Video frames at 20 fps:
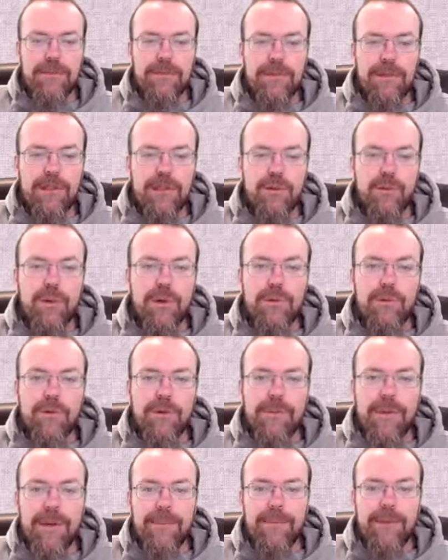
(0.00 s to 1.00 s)
You will
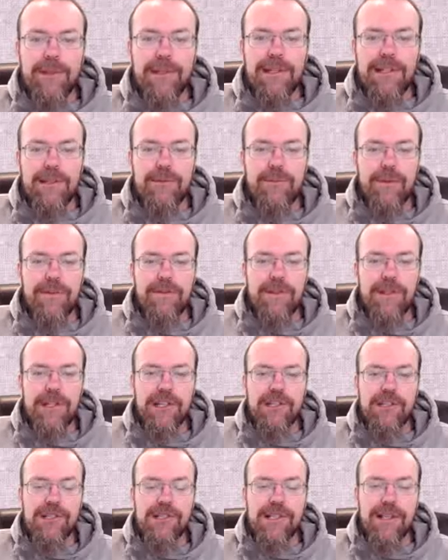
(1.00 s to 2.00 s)
remember that in
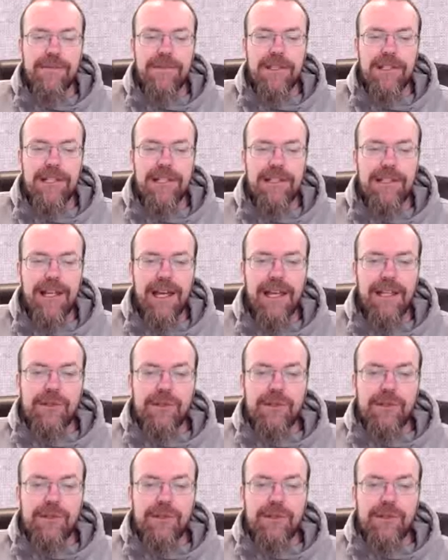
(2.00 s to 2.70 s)
Revelation 17:9,